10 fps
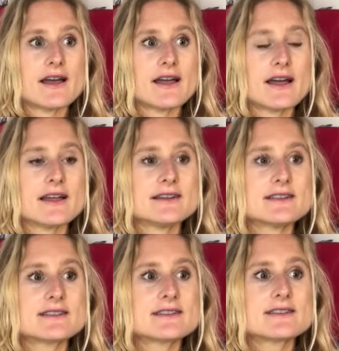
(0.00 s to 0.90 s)
and
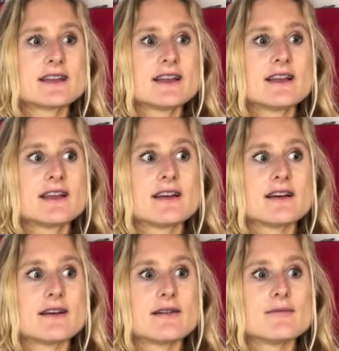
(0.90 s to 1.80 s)
it's,
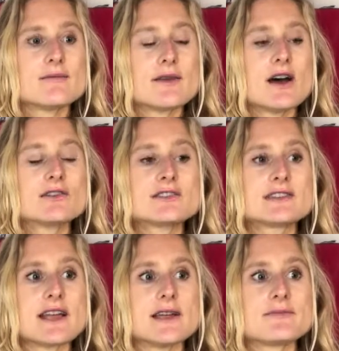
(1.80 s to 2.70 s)
how to
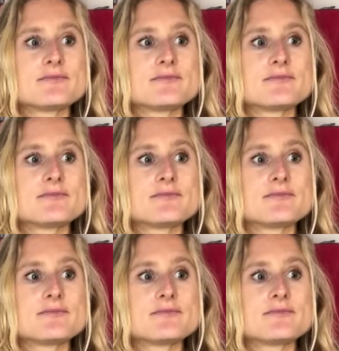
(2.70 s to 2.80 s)
say,